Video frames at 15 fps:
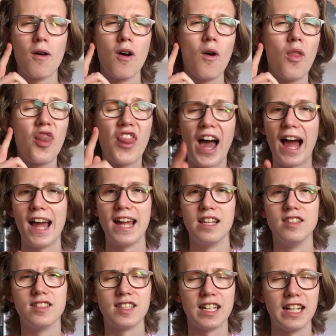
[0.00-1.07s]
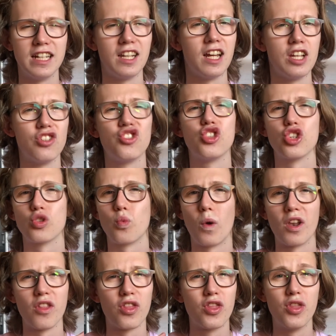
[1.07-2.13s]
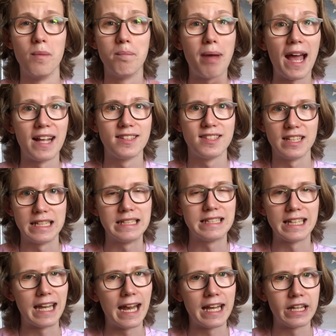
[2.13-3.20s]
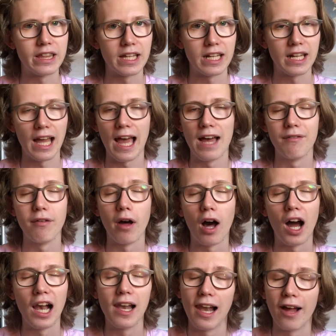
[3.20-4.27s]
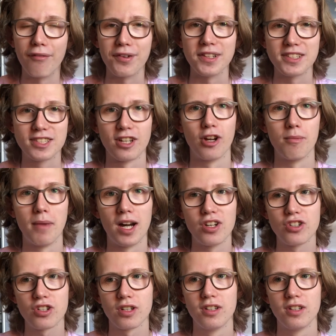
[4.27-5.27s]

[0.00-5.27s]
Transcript: That end scene is just one of the best scenes in anything ever. I love it so much.